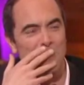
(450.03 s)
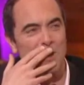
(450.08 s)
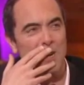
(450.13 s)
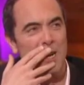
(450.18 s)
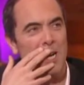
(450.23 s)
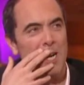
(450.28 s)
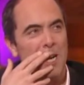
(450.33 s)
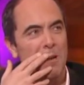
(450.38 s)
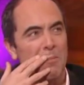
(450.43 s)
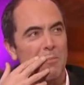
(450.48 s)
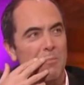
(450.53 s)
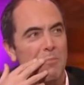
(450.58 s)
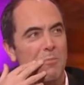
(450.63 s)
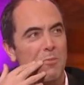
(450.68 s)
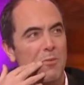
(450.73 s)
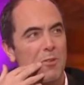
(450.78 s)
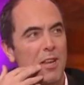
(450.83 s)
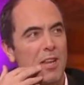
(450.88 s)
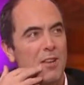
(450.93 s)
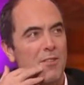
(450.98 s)
Very
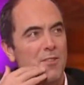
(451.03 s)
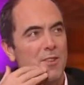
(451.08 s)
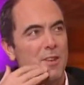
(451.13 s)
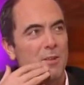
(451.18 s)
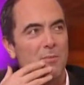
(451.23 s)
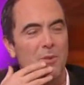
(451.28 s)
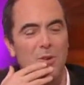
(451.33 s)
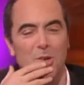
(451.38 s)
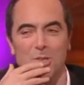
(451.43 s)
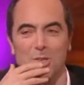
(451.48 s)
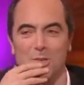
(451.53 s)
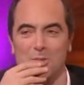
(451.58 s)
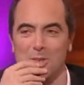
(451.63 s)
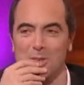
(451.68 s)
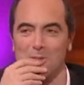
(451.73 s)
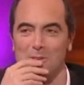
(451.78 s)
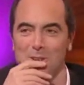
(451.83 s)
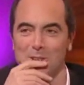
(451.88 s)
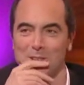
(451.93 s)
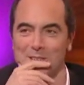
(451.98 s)
briefly,
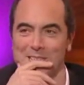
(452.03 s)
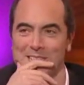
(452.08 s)
possibly one time.